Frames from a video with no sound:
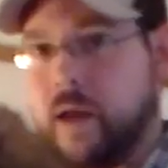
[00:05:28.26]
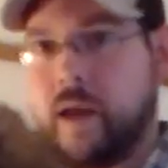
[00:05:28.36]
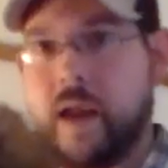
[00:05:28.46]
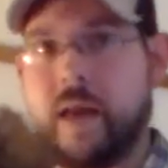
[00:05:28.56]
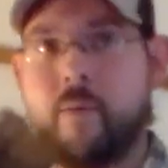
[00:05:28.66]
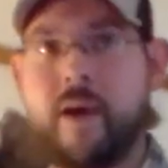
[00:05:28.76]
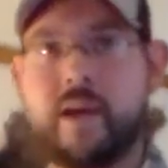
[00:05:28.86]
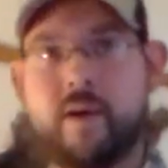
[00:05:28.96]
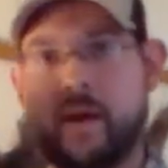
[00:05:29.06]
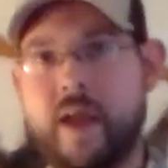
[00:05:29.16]
a handle
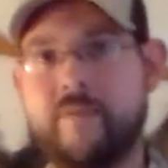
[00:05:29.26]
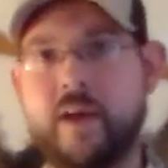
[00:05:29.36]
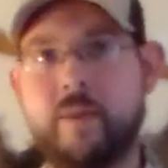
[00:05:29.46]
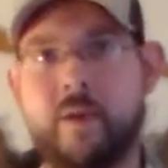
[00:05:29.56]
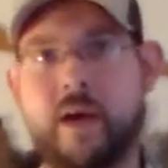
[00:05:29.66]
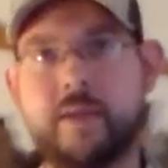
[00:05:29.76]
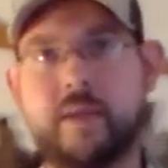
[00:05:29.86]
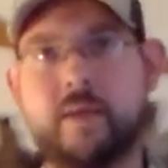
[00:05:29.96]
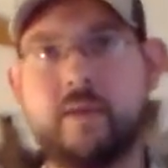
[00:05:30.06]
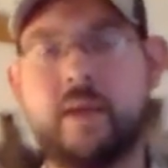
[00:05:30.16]
back here, and I have a head behind
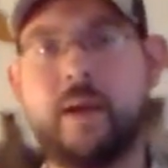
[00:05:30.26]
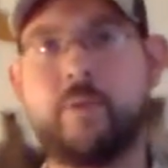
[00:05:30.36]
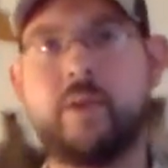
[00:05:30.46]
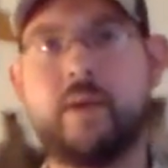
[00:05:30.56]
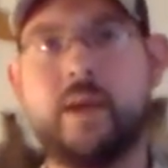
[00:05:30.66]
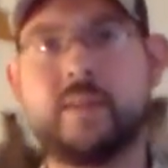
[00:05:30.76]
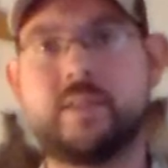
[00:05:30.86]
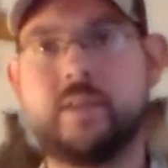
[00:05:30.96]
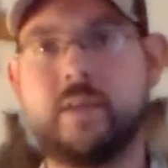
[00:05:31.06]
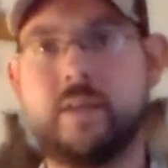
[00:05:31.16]
the camera that you can't
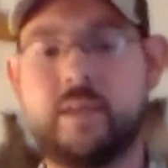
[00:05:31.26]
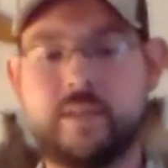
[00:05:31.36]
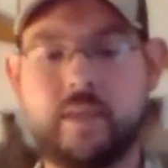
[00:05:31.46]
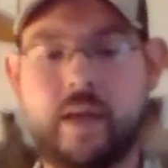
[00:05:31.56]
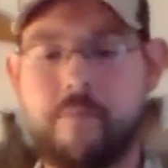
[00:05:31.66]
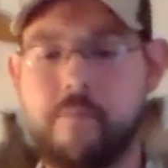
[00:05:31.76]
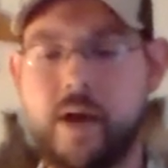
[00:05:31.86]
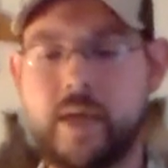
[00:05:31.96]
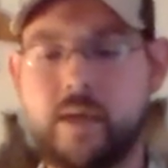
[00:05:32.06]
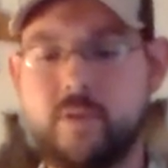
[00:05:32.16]
see that needs it, and I
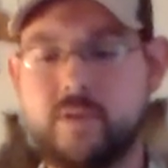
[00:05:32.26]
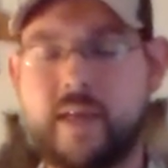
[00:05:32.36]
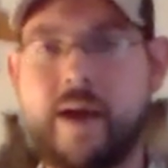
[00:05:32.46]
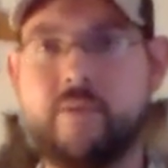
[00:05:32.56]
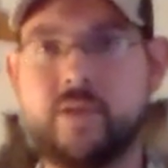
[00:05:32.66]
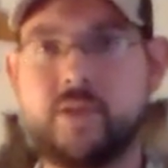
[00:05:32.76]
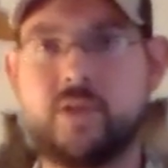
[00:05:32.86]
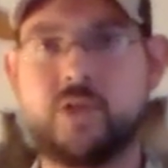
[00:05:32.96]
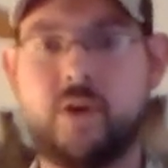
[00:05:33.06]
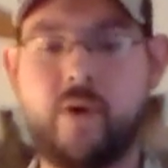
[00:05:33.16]
might use that one
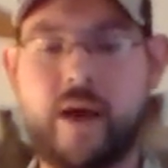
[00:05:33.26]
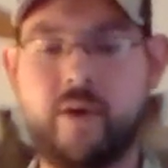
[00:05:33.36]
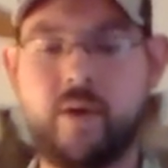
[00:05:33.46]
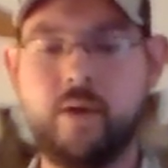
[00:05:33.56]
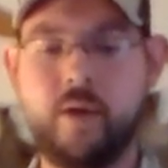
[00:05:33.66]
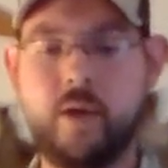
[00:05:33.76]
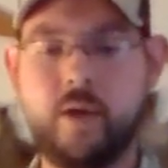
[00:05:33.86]
just to show how to